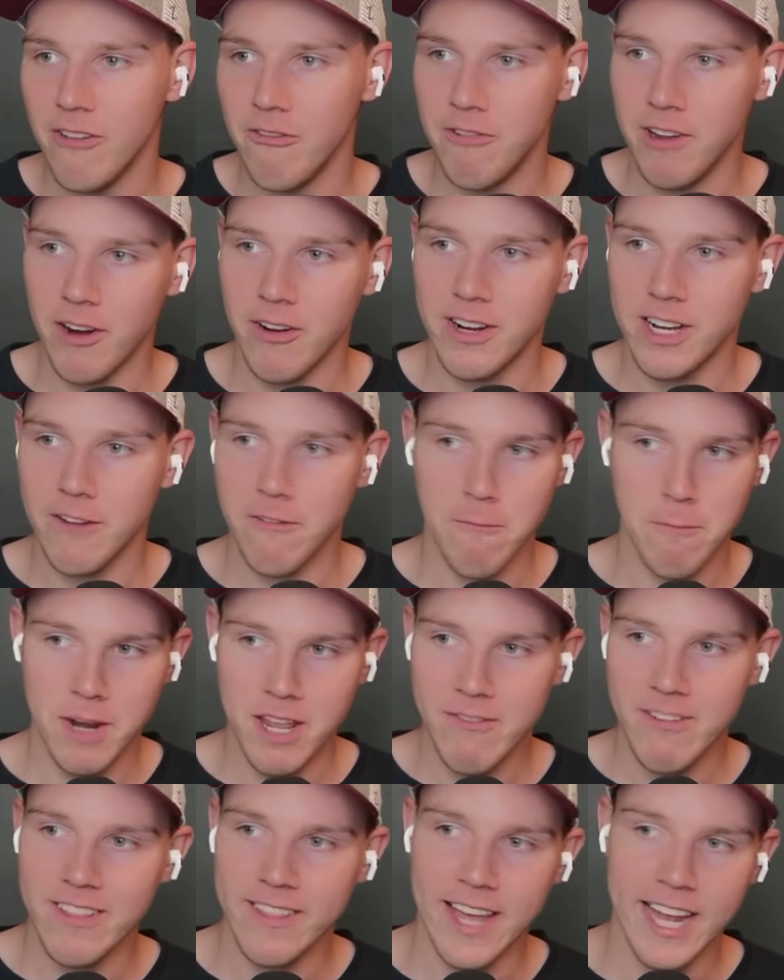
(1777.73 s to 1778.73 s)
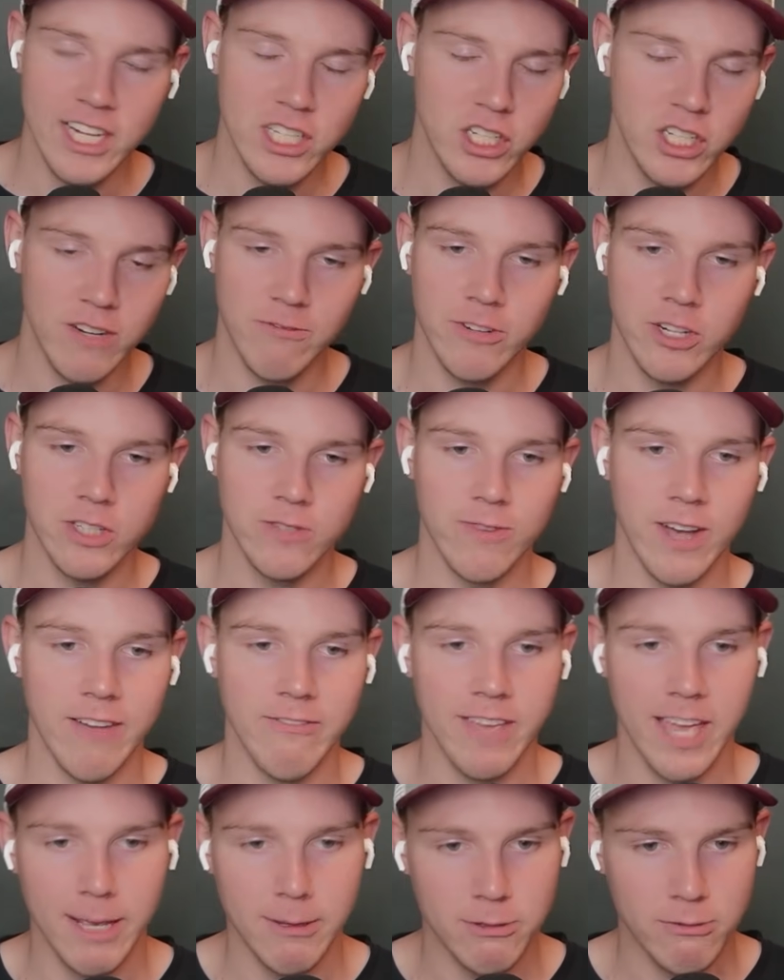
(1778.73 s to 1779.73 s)
Very different. But even last year, first
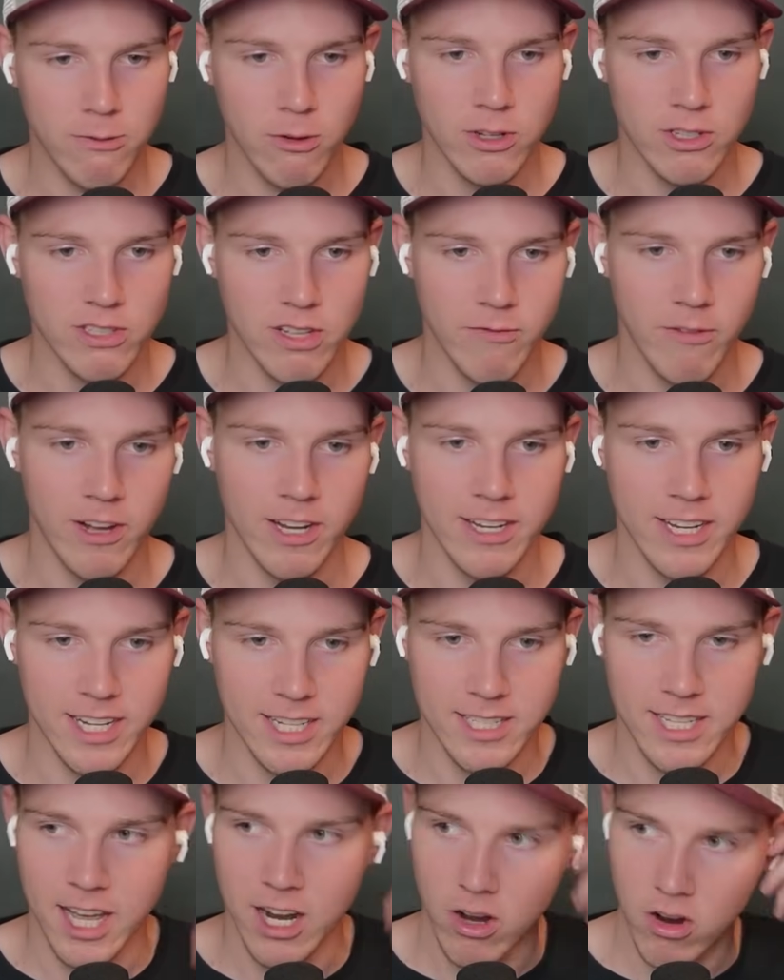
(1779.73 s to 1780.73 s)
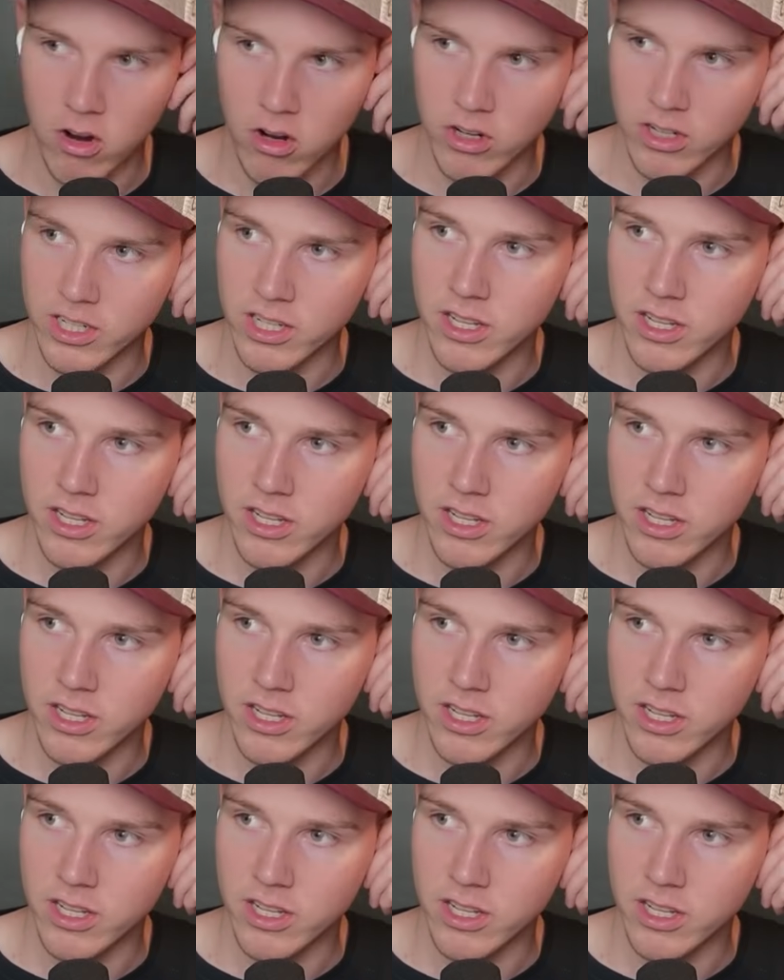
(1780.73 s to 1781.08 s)
5 games before Stephon Diggs got hurt,